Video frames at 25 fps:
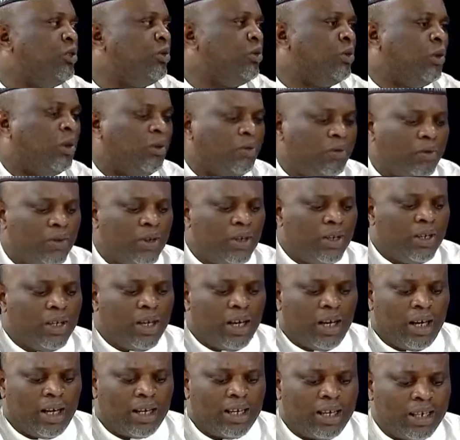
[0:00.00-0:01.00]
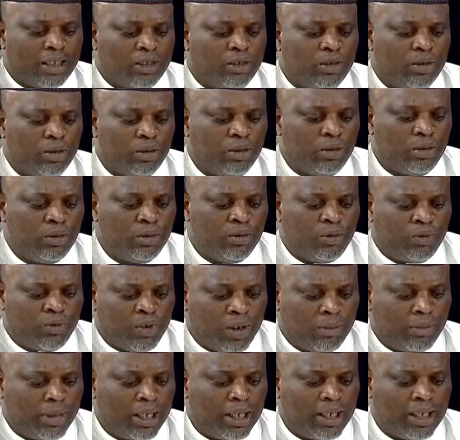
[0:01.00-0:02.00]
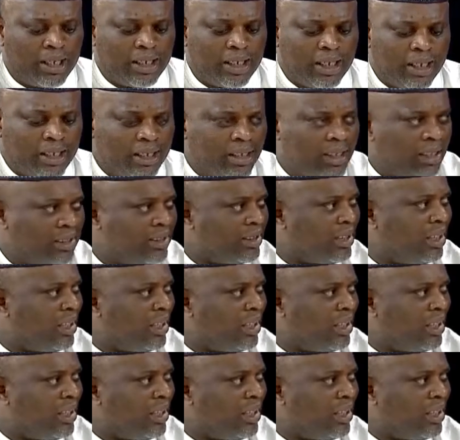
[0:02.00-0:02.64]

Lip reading: of cattle farmer headers